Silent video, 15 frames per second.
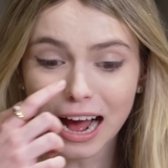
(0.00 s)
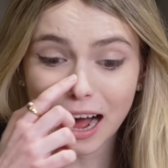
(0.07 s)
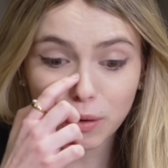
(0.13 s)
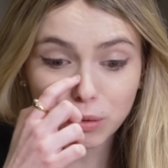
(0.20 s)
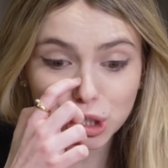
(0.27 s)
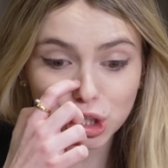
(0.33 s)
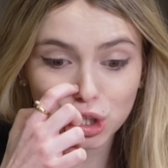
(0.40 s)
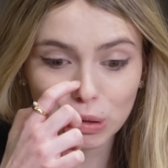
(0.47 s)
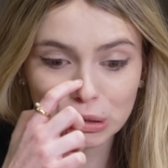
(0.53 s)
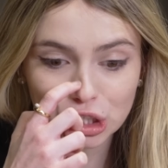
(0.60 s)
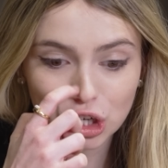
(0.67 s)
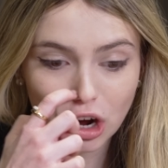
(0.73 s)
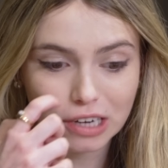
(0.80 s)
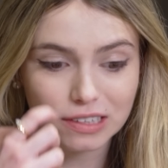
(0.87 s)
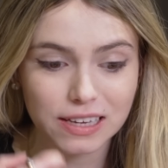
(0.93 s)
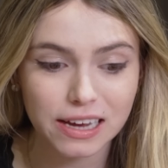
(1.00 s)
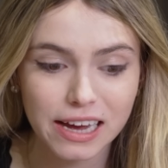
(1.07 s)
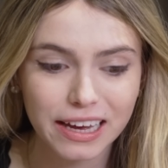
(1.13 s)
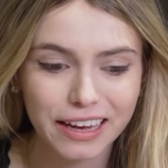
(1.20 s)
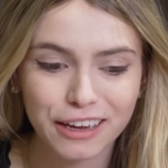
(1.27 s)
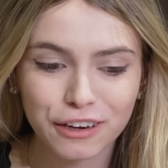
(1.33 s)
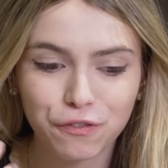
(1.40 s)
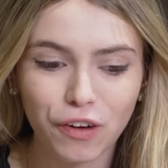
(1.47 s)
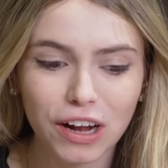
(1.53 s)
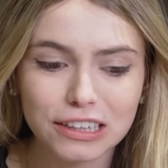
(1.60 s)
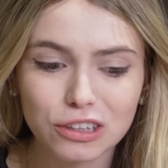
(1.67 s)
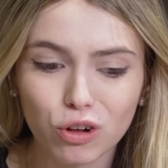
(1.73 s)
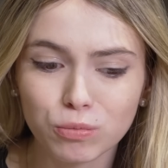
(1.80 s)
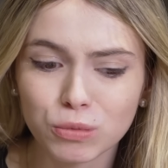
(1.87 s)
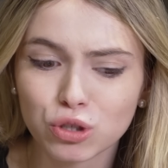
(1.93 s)
I was so shocked. It
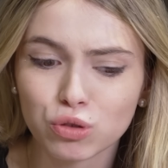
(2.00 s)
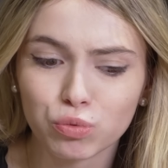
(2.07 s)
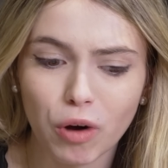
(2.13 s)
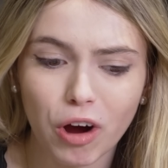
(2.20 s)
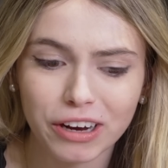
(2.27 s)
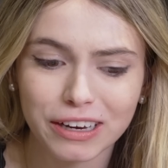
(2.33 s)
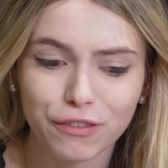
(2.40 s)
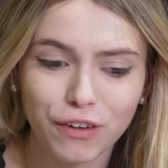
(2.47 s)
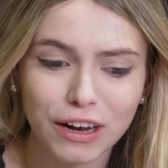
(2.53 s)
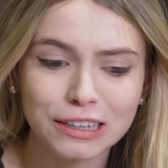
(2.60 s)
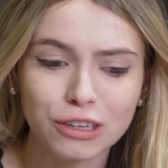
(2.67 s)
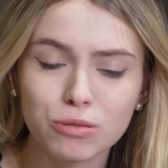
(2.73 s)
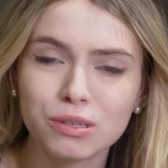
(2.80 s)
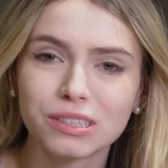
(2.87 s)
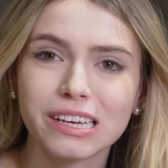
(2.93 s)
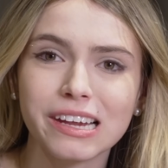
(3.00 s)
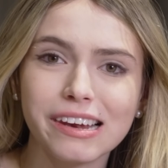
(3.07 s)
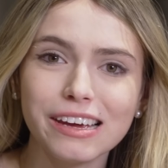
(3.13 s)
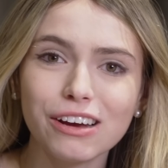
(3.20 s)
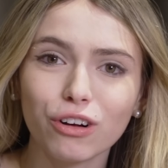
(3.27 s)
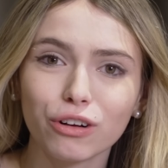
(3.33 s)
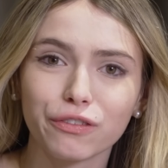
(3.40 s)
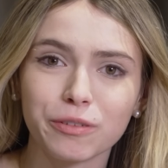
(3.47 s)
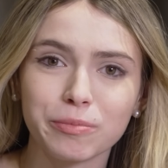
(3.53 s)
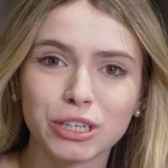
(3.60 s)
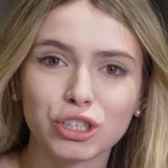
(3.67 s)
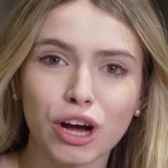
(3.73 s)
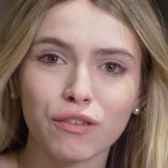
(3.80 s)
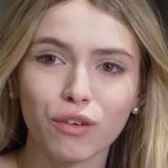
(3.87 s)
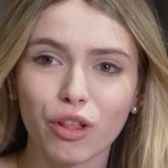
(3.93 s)
felt almost wrong. It felt almost illegal for me
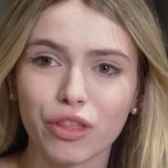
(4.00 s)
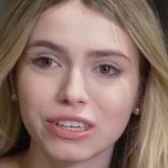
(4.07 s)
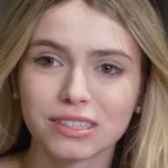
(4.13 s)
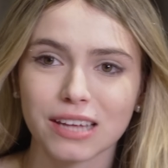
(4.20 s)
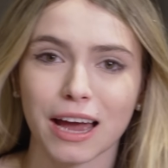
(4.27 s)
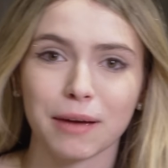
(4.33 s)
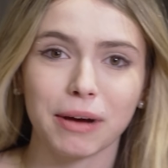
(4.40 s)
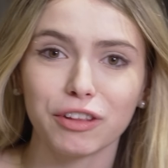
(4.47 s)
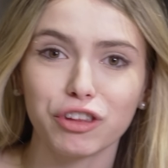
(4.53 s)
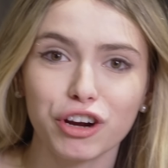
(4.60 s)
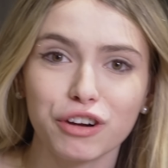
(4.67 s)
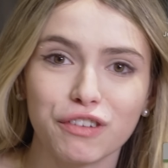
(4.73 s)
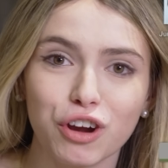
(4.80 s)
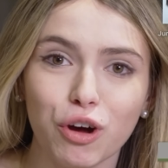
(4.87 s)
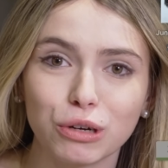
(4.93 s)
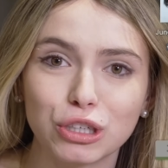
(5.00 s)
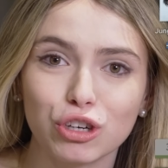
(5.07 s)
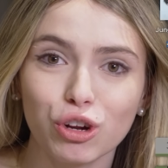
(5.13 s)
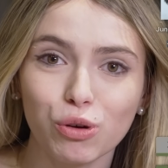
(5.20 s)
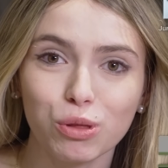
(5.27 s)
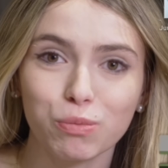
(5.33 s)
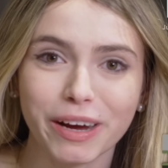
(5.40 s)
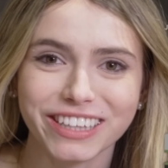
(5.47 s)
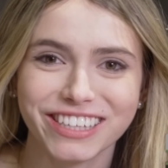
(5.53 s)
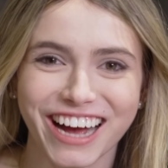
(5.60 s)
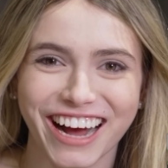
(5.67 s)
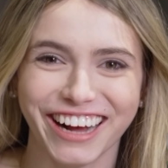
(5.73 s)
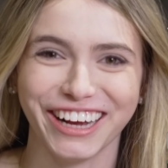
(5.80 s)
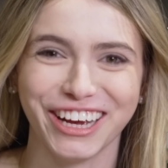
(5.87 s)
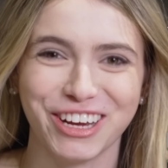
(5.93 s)
to have all this time. I didn't even know what to do with my
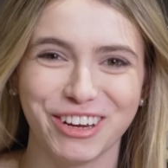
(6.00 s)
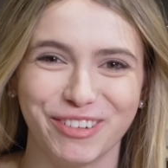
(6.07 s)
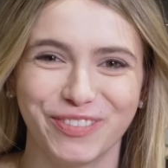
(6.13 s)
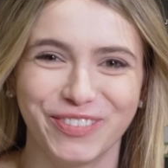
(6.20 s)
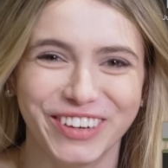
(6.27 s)
time.